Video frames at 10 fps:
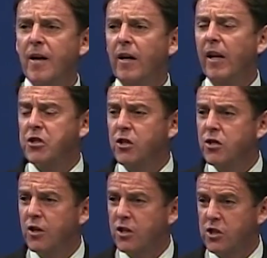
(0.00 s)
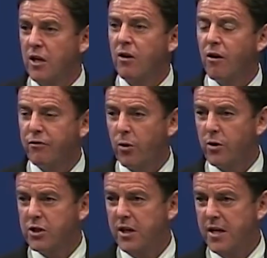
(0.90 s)
listen to the sinner? Of
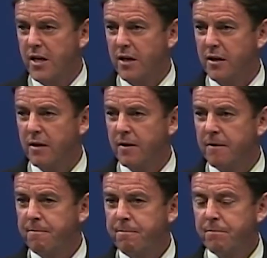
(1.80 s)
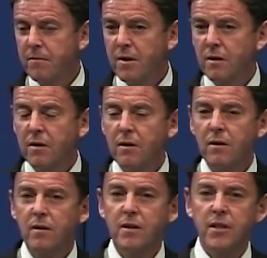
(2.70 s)
course he did.
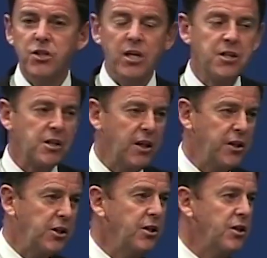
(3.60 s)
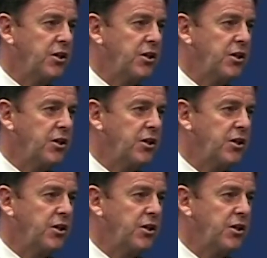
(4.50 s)
Did Jesus listen to